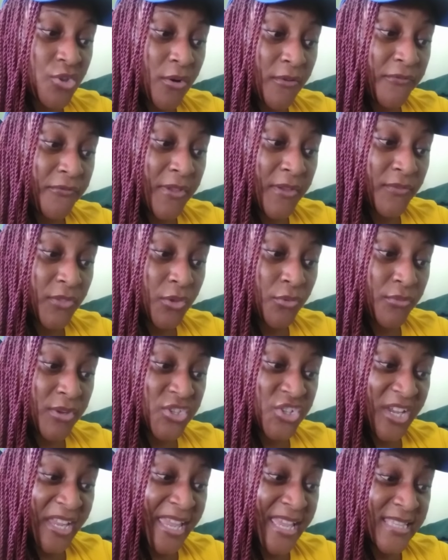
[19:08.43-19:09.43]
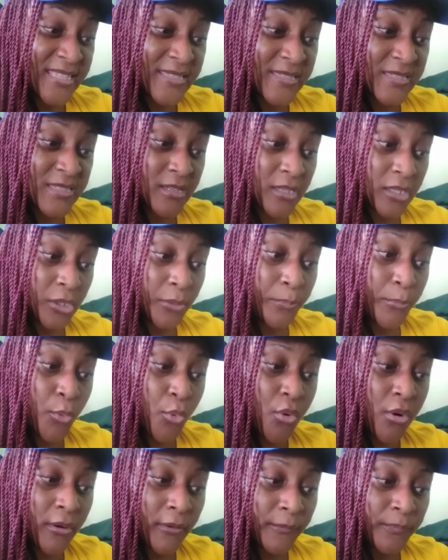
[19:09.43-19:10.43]
nor favor the rich against the
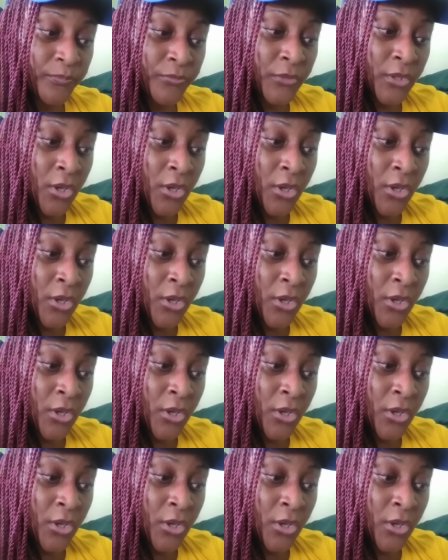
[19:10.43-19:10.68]
poor.